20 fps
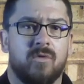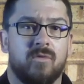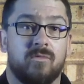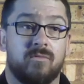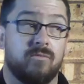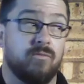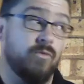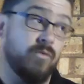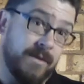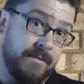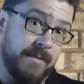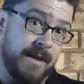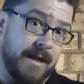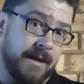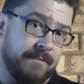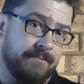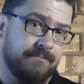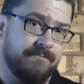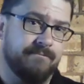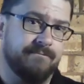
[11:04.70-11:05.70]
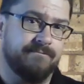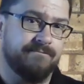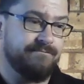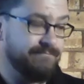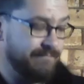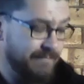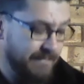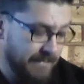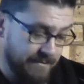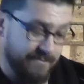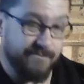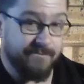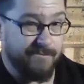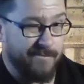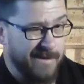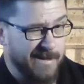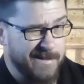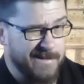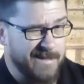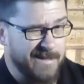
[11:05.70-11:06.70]
with me. It's
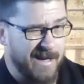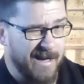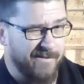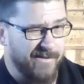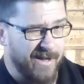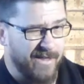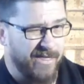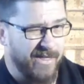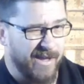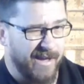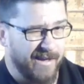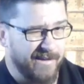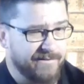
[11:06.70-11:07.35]
kind of our thing.